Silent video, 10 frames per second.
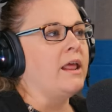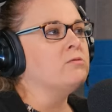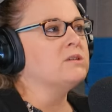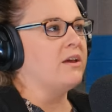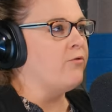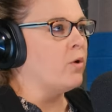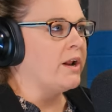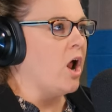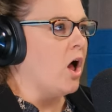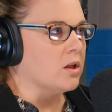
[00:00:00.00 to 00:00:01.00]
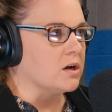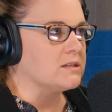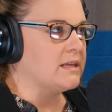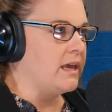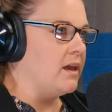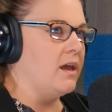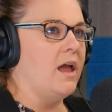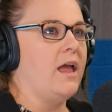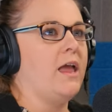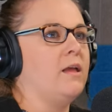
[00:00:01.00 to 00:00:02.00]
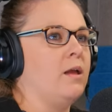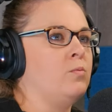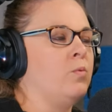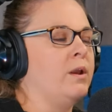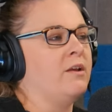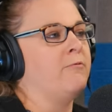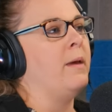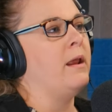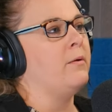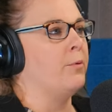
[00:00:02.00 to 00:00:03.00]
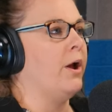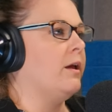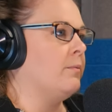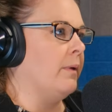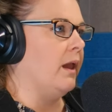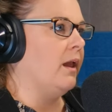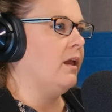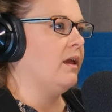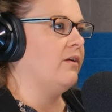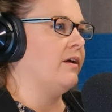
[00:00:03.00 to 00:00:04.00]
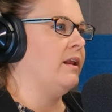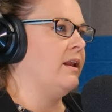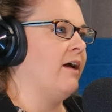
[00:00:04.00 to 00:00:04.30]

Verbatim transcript: it was like $40. Like, It wouldn't have made or break me if I didn't